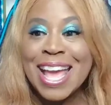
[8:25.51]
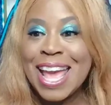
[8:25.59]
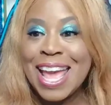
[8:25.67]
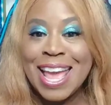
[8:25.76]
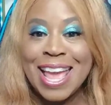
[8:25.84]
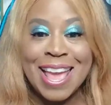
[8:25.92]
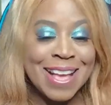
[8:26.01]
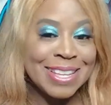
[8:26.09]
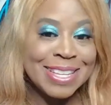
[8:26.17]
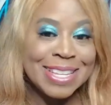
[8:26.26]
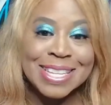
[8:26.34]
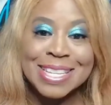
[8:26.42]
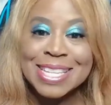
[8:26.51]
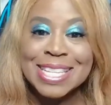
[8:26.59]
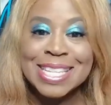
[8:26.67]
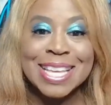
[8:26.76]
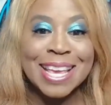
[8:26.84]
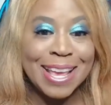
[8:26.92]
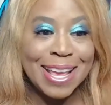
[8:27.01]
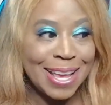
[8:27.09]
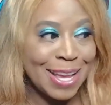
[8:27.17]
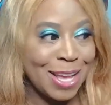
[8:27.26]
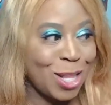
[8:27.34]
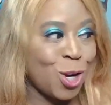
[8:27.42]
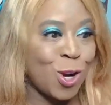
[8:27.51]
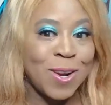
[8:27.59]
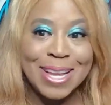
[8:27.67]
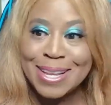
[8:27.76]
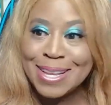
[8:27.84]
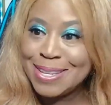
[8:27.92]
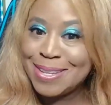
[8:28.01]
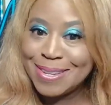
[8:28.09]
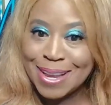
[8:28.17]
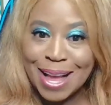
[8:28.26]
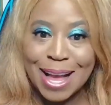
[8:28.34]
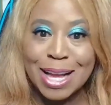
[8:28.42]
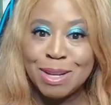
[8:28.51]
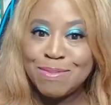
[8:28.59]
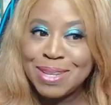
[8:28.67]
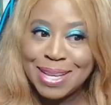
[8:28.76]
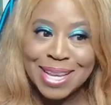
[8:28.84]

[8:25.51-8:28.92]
a killer job.